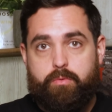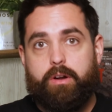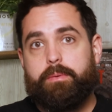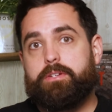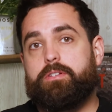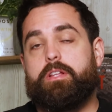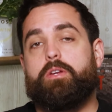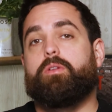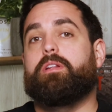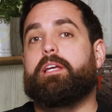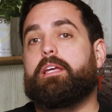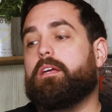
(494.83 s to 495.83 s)
you wanna make sure that you
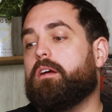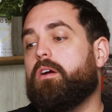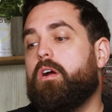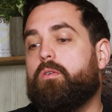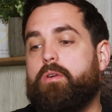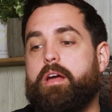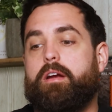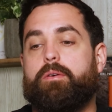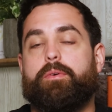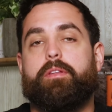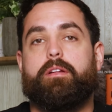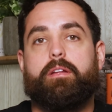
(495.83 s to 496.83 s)
link it right here
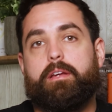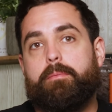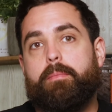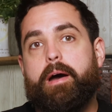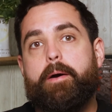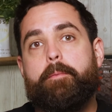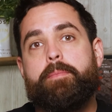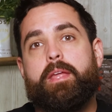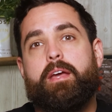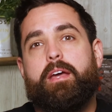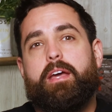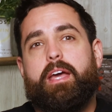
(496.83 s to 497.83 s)
within link in bio.
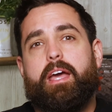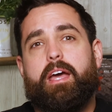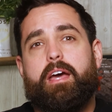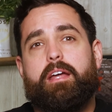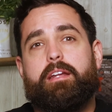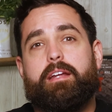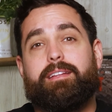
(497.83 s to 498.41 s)
And